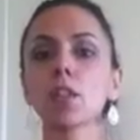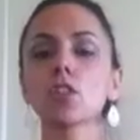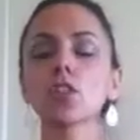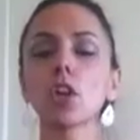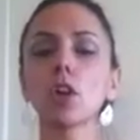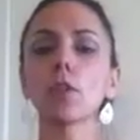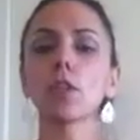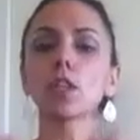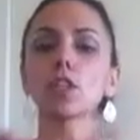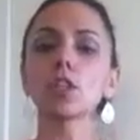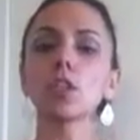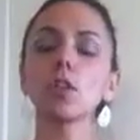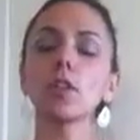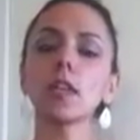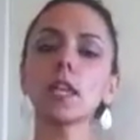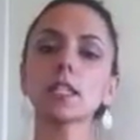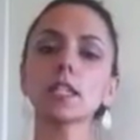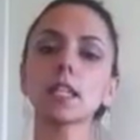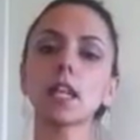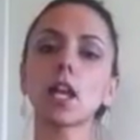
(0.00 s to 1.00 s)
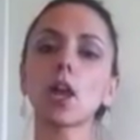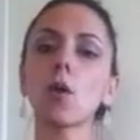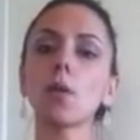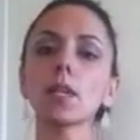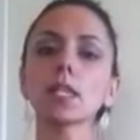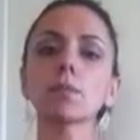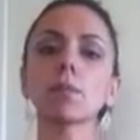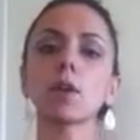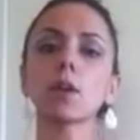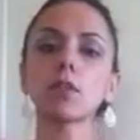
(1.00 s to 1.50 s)
So the two things that I
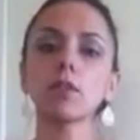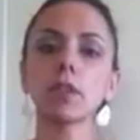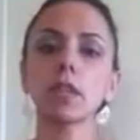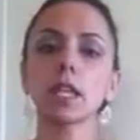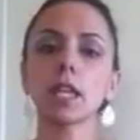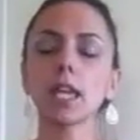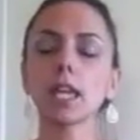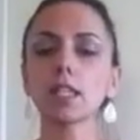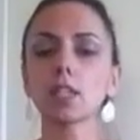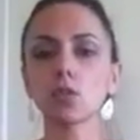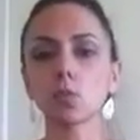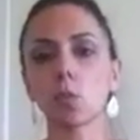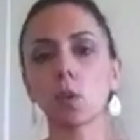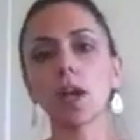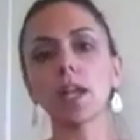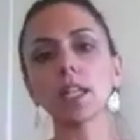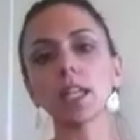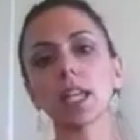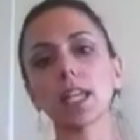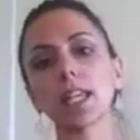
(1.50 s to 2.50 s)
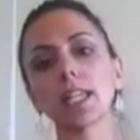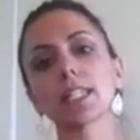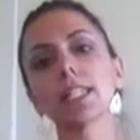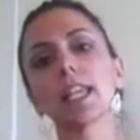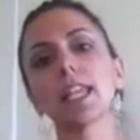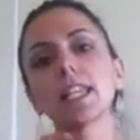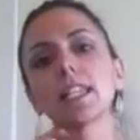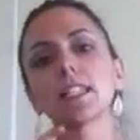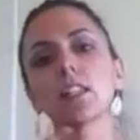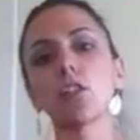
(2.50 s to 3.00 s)
always mark for the kids, one
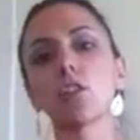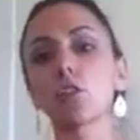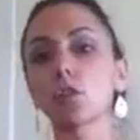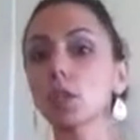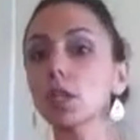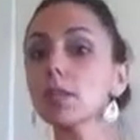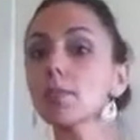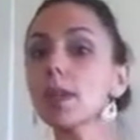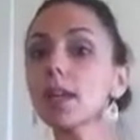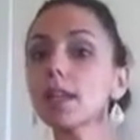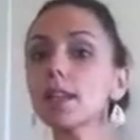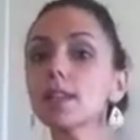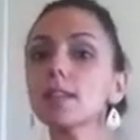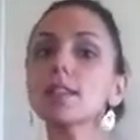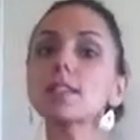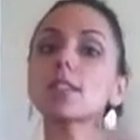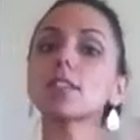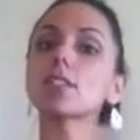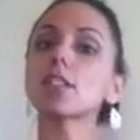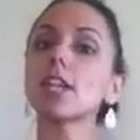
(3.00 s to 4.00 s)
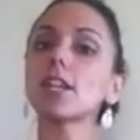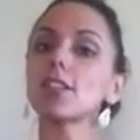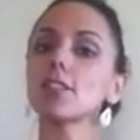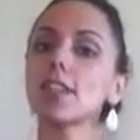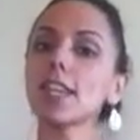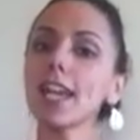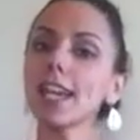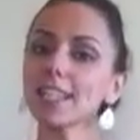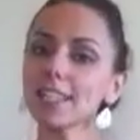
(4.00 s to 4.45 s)
is the 30 minutes to change the